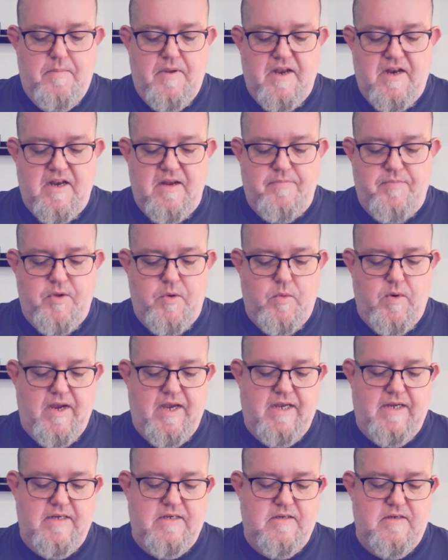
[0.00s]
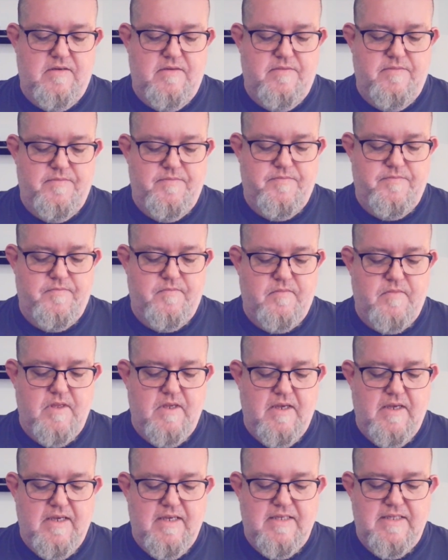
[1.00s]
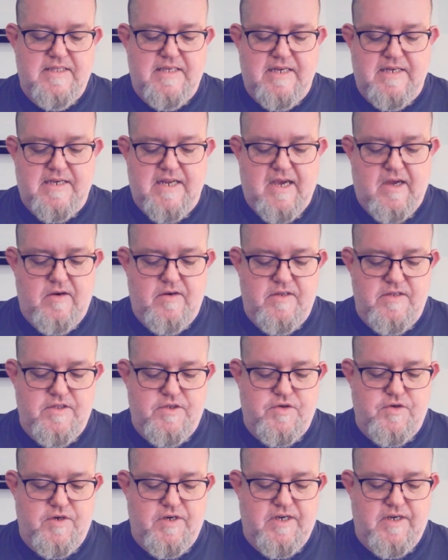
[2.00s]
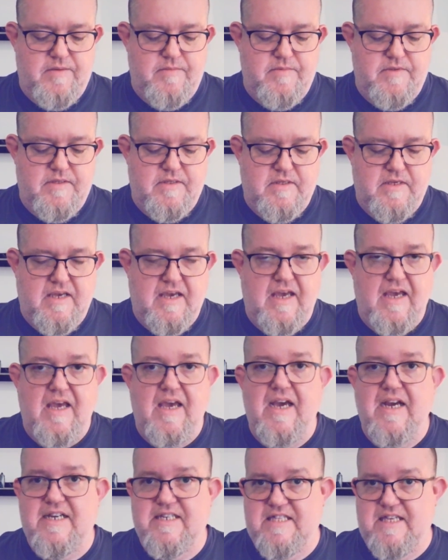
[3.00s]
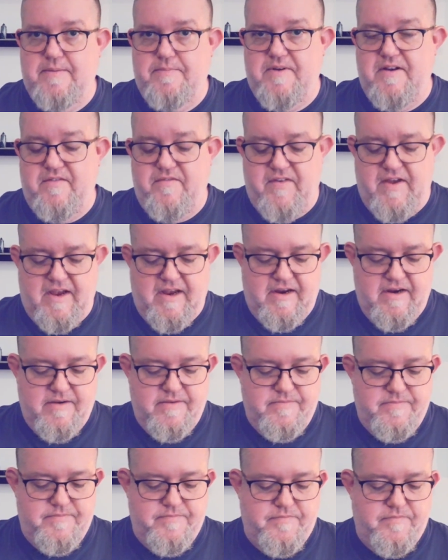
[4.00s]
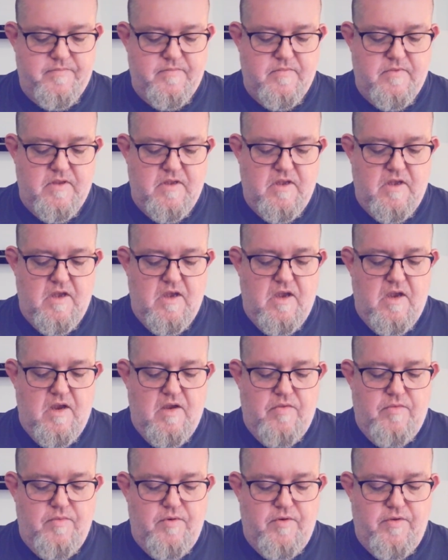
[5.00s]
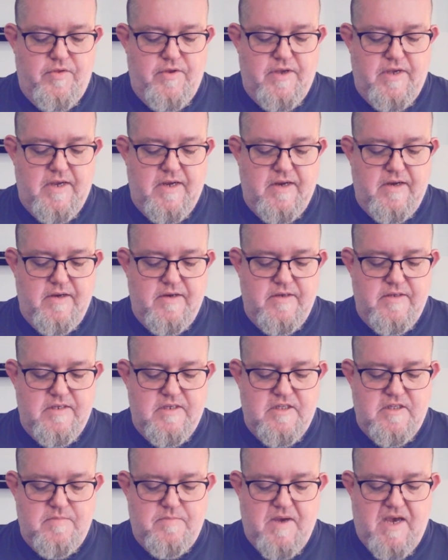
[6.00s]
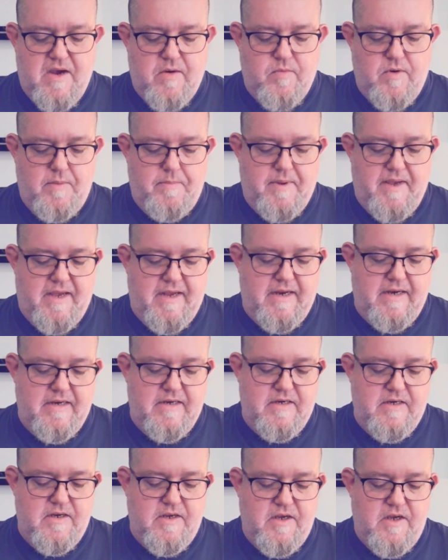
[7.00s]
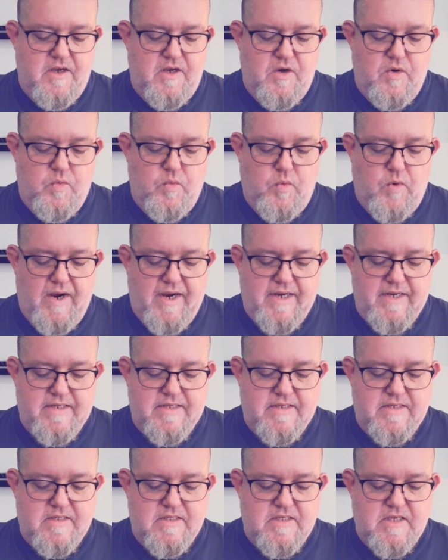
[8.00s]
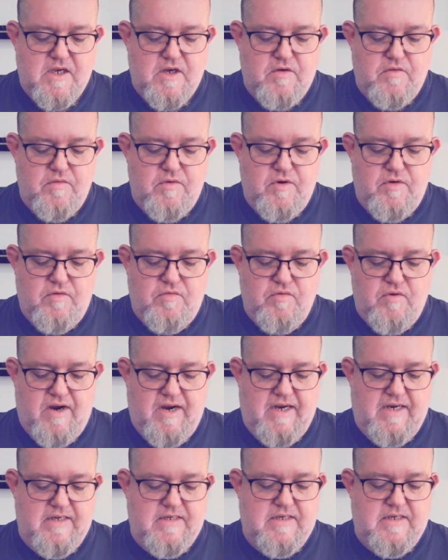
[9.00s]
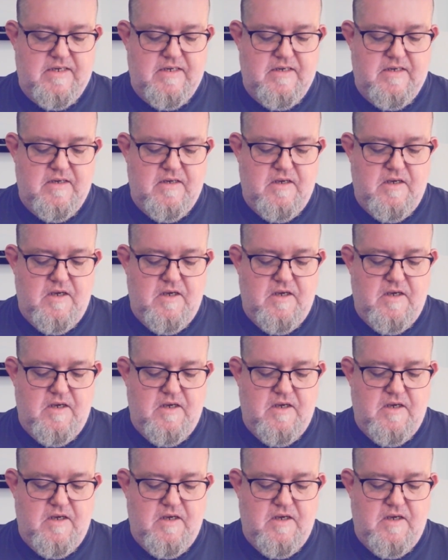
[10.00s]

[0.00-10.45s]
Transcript: picked up the weight, set down his dreams, accepted fate. Through the years his back would bend, weight grew great,